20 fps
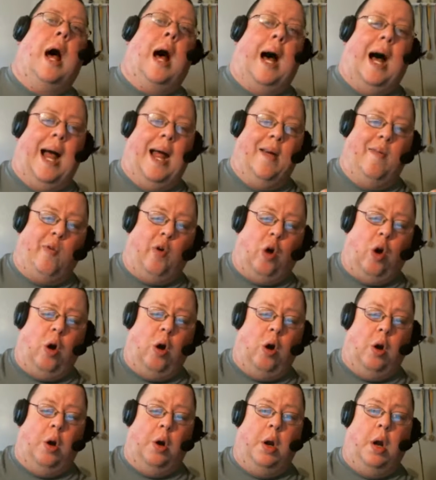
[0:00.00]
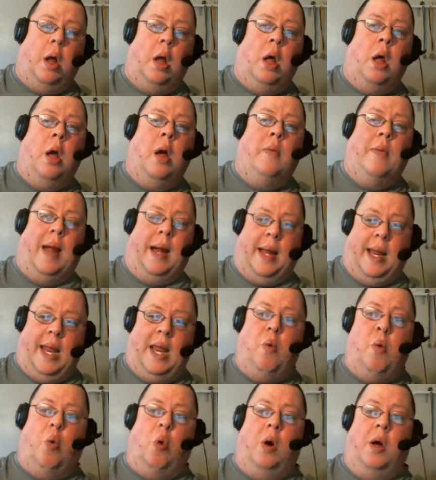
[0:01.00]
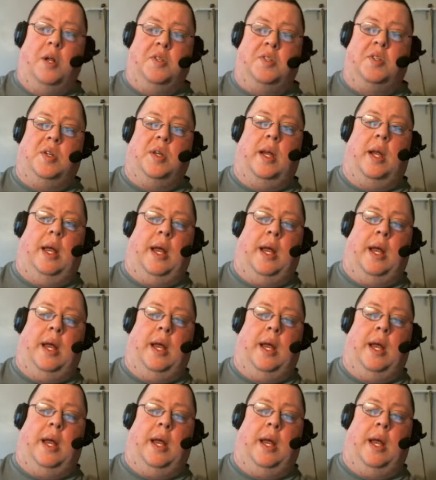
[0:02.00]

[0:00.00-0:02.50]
I have heard that he wants